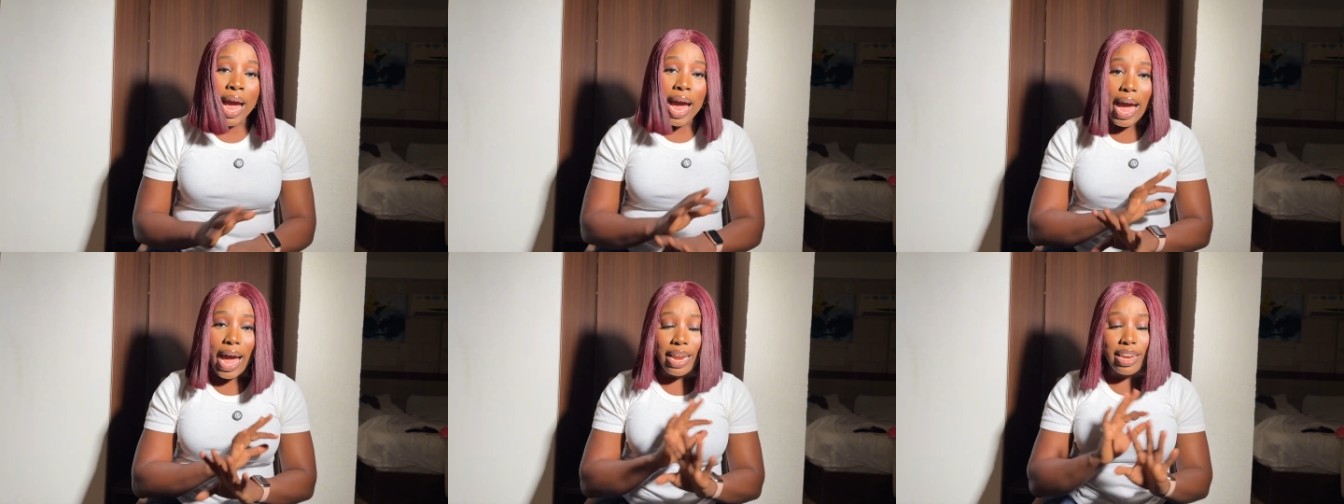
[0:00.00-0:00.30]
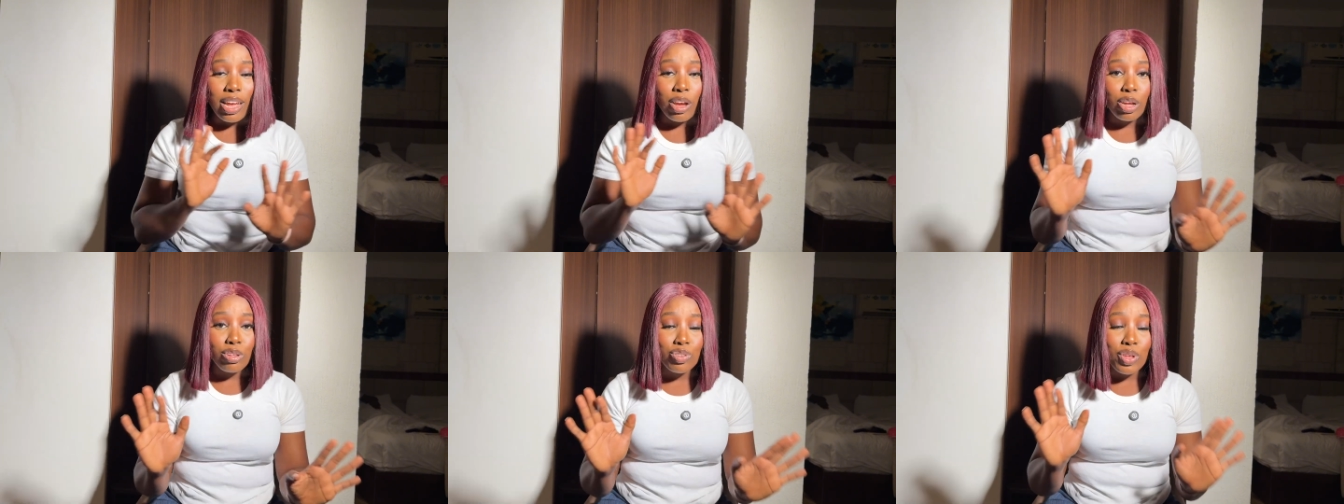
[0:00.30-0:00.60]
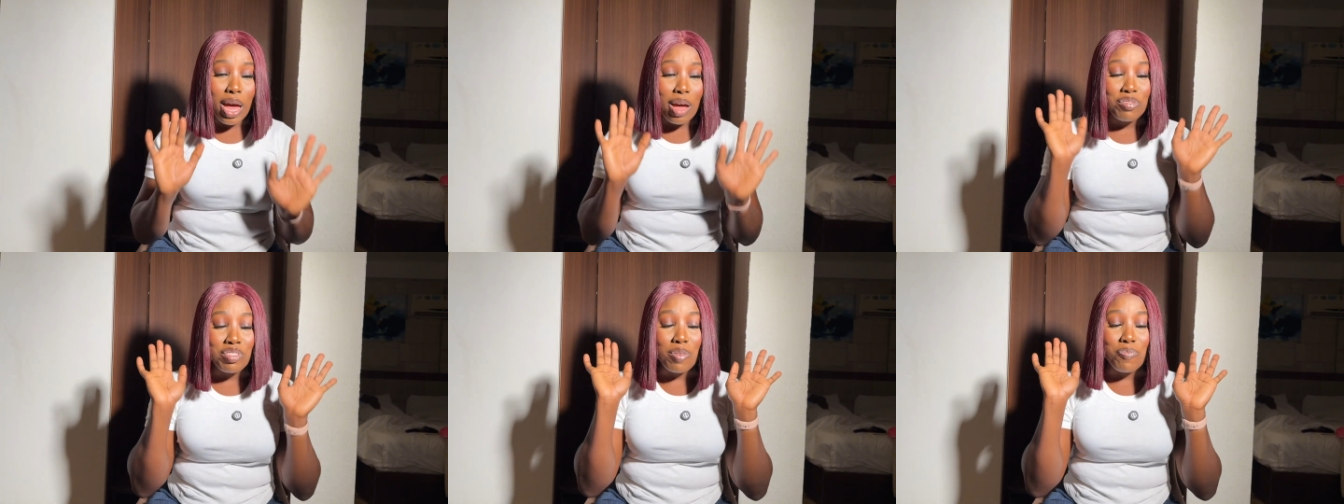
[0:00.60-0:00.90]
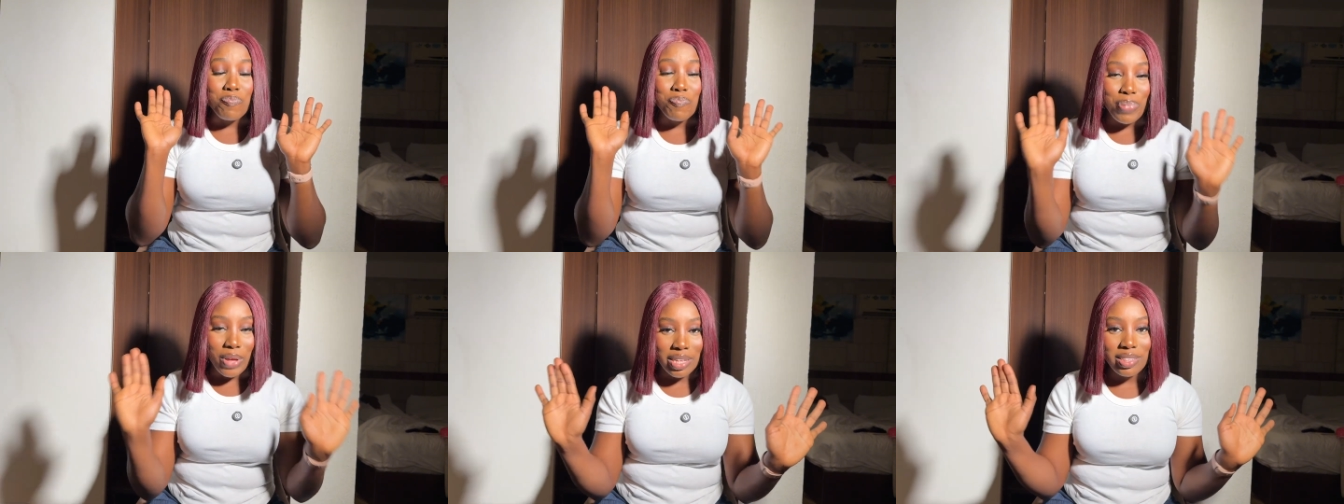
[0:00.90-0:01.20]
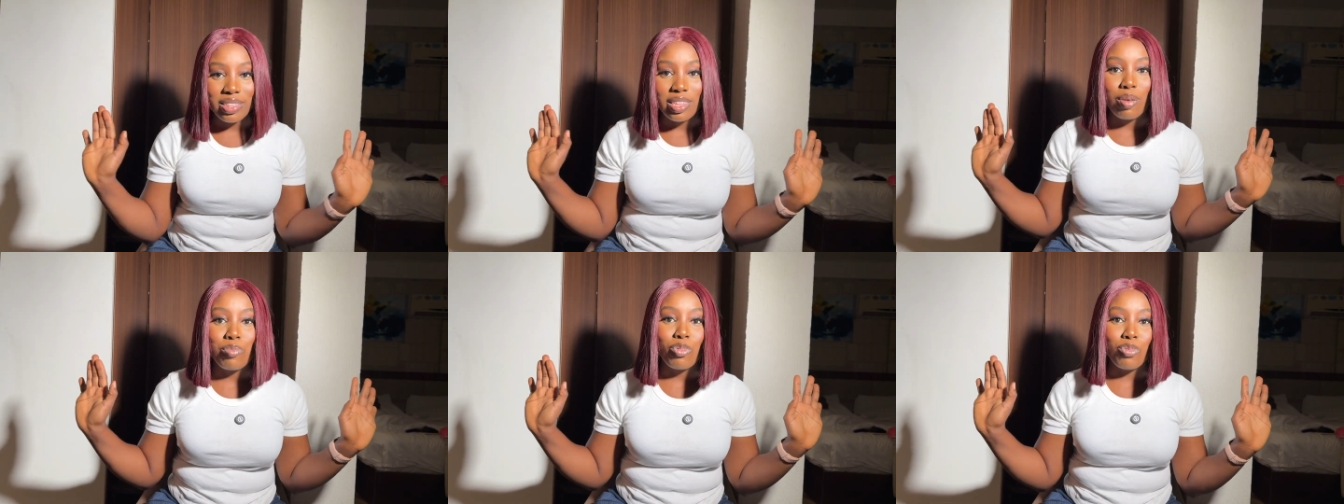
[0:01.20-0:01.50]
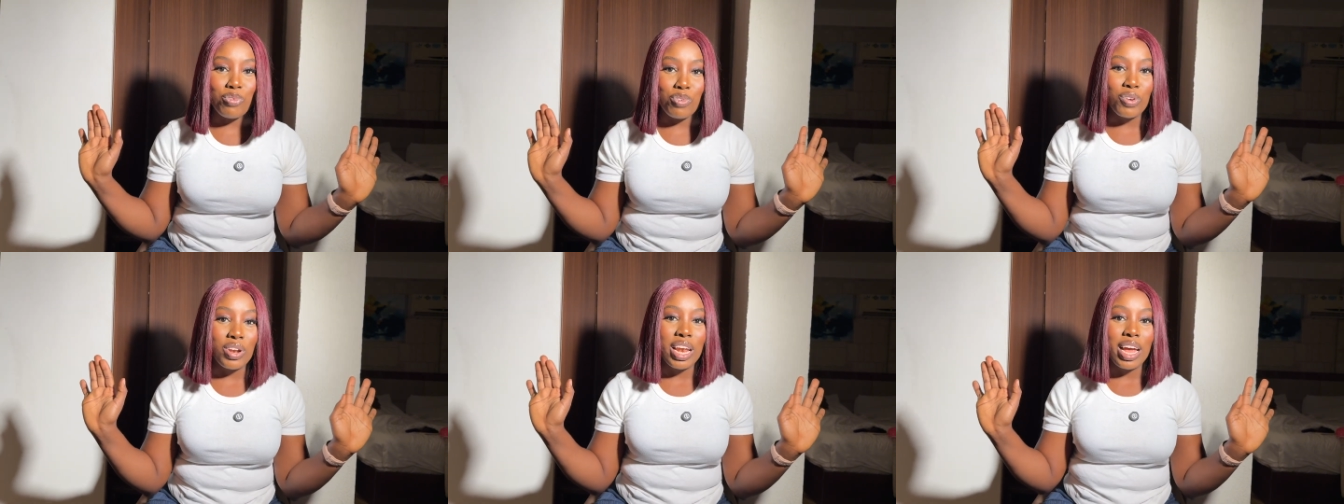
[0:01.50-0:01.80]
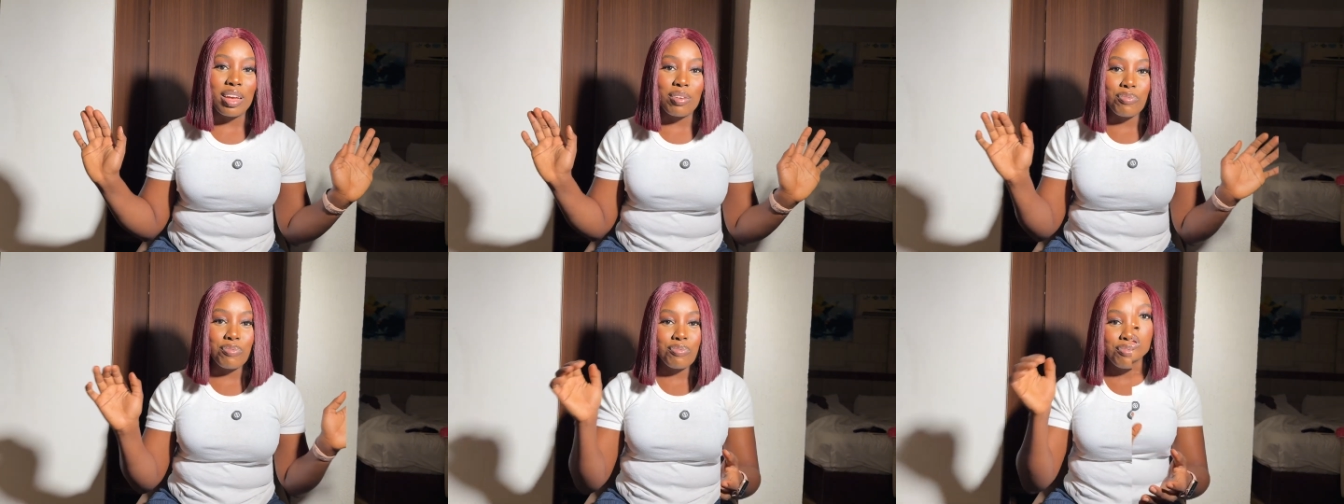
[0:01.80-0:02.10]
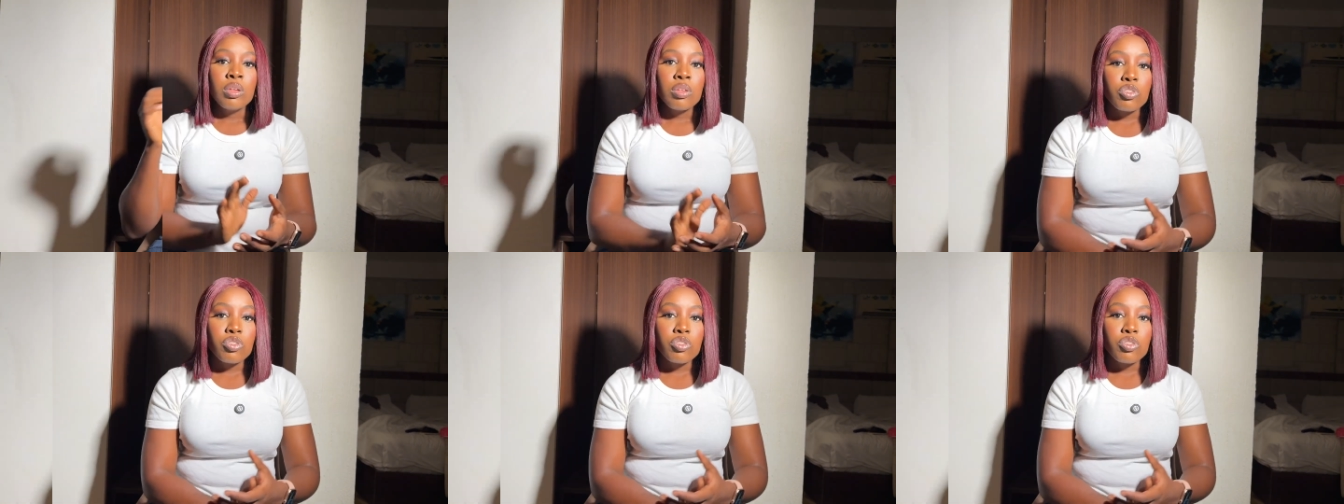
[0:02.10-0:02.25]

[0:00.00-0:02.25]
and they're going to have the best time of your life.